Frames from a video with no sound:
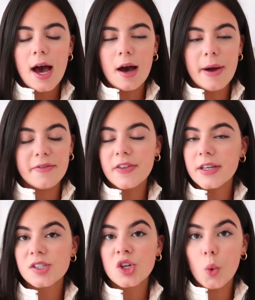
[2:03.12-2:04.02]
um, everything
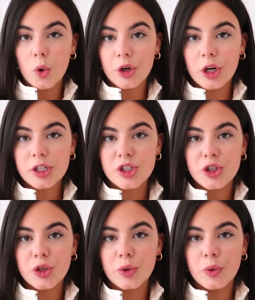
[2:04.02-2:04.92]
is in order
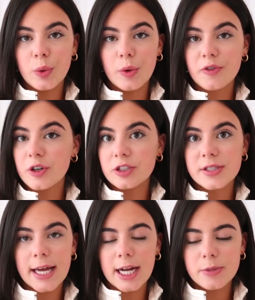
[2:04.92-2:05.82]
to for
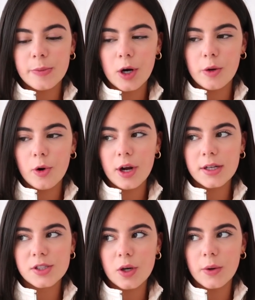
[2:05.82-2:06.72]
setup tomorrow
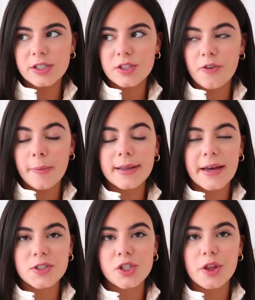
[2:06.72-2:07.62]
morning. So it's from
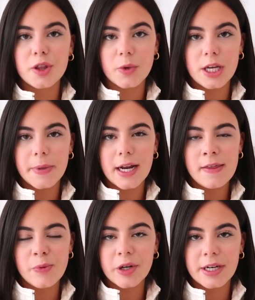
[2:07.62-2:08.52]
11 to 3, but I
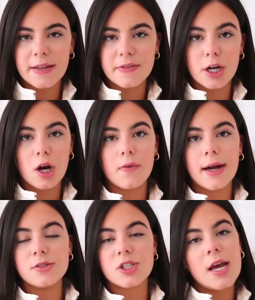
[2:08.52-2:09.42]
think we're going to get there
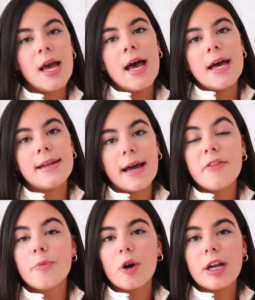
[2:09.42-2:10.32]
around 9
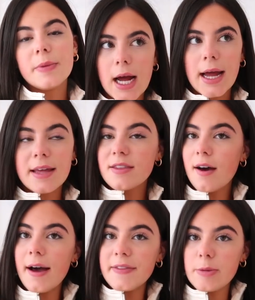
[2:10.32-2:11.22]
in the morning. I
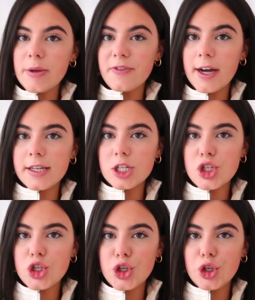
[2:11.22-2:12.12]
thought that it'd be fun
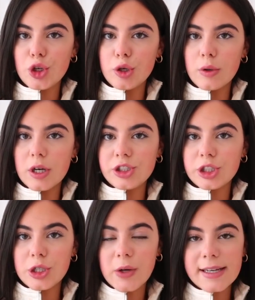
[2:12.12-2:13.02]
to
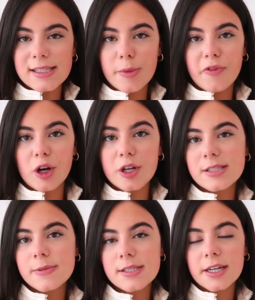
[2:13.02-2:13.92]
show you guys some of our
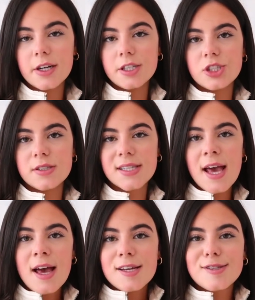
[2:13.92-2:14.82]
Christmas decorations.
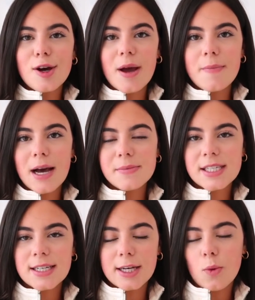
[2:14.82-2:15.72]
So my mom's
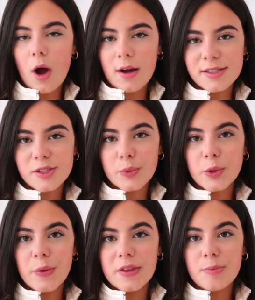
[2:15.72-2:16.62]
going to like walk us
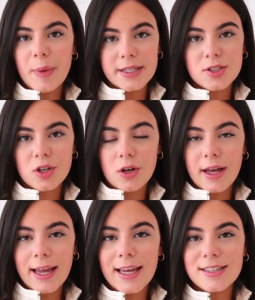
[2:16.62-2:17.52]
through the
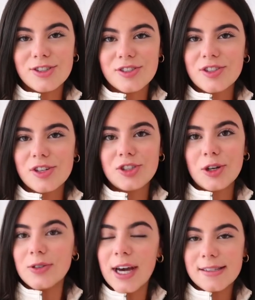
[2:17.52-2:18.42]
mantle and just show
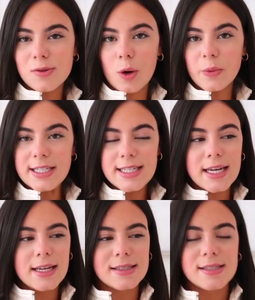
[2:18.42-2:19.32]
you guys what we did.